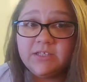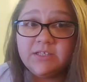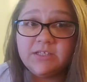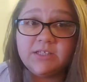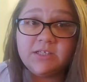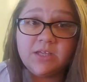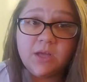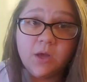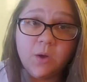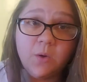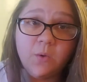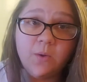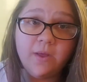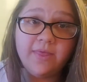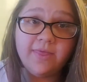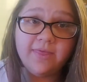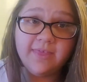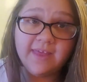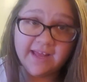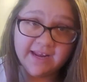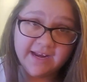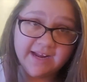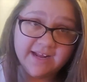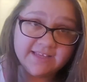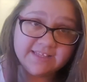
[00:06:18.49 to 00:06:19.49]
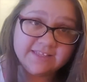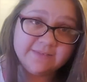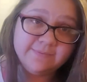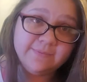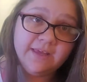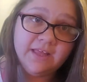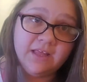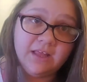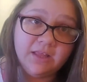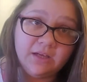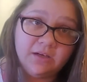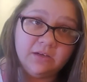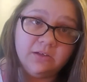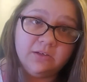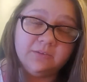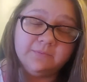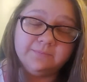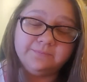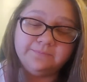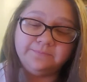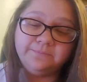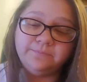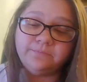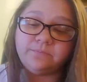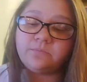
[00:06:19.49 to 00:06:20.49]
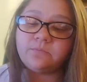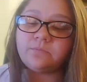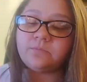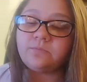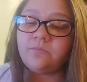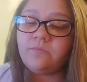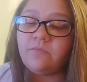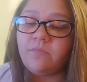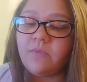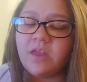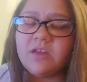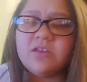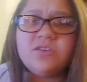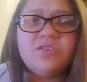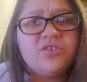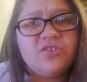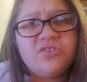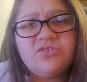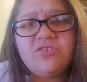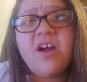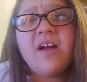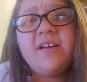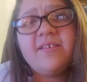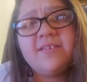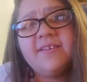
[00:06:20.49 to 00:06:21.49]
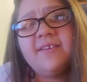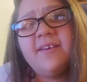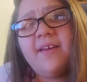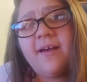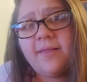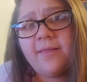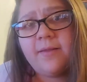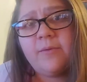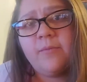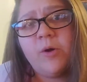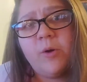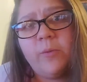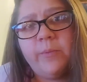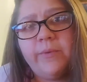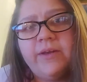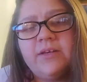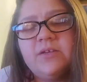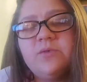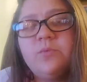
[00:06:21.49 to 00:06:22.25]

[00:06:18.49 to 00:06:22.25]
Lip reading: So that has me a little distracted at the moment,